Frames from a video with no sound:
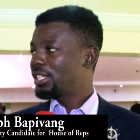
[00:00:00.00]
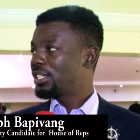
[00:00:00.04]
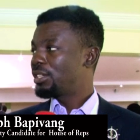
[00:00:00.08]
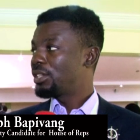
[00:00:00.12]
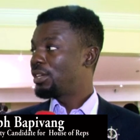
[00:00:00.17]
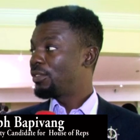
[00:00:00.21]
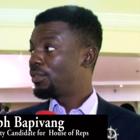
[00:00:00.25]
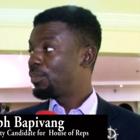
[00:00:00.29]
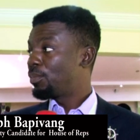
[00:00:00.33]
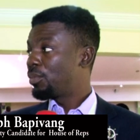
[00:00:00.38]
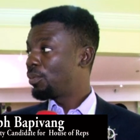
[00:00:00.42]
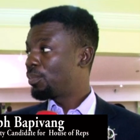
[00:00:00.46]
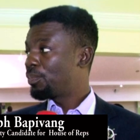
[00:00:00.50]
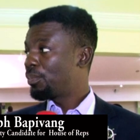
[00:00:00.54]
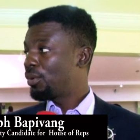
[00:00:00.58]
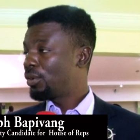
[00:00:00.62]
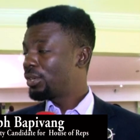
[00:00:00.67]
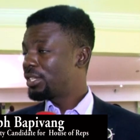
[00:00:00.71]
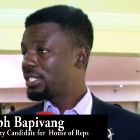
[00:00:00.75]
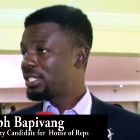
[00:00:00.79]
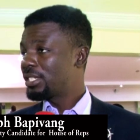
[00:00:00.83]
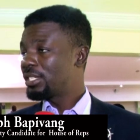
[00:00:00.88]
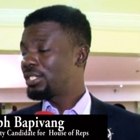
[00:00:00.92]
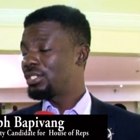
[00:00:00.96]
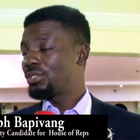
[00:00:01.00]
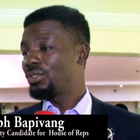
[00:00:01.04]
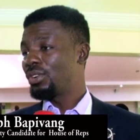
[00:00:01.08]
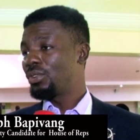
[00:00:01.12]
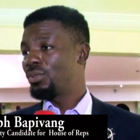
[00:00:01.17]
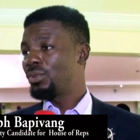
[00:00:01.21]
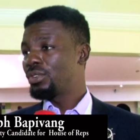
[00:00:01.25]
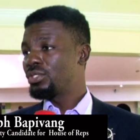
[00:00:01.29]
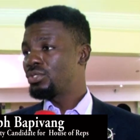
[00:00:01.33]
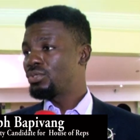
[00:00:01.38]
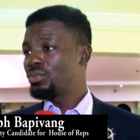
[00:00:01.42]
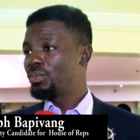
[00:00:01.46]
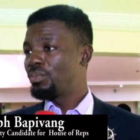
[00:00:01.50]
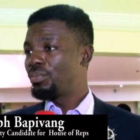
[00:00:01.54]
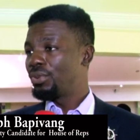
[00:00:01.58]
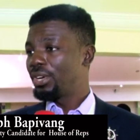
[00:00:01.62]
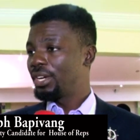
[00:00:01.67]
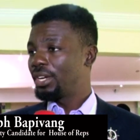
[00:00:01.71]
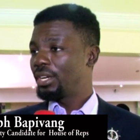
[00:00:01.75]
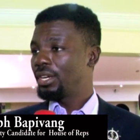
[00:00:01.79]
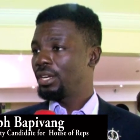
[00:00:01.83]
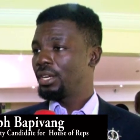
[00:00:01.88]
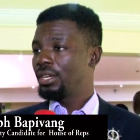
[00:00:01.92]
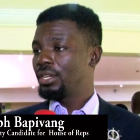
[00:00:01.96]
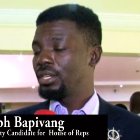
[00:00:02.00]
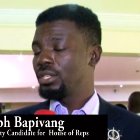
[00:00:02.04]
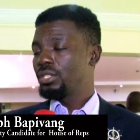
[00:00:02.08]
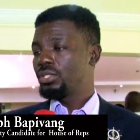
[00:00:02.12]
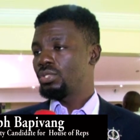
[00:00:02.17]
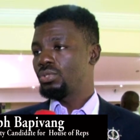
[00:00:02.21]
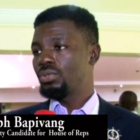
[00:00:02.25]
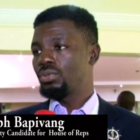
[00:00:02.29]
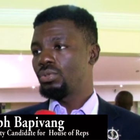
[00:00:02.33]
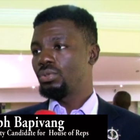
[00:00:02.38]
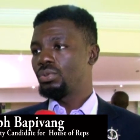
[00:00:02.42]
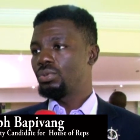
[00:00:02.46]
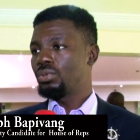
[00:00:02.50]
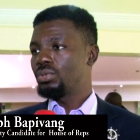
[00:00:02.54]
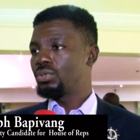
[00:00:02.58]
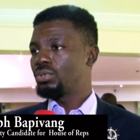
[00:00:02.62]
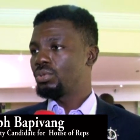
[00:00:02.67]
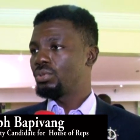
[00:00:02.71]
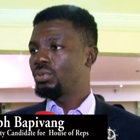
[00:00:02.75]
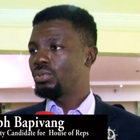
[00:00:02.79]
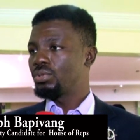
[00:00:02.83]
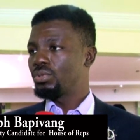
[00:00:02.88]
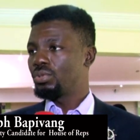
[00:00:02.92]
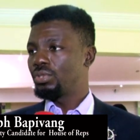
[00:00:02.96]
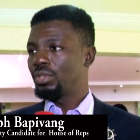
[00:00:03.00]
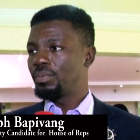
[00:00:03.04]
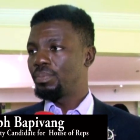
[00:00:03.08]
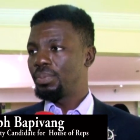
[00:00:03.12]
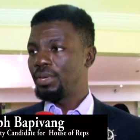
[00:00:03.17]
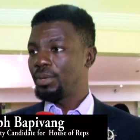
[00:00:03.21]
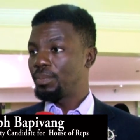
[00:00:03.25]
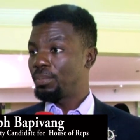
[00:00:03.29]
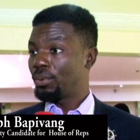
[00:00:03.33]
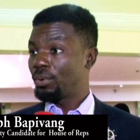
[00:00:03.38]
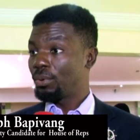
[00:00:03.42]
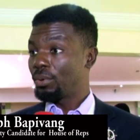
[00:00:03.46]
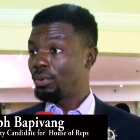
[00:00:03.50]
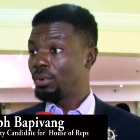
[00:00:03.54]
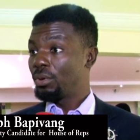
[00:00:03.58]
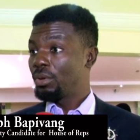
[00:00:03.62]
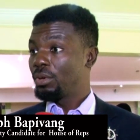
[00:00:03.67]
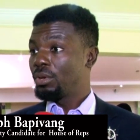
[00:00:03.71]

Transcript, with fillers: are the policies you are going to bring to, to, to the people?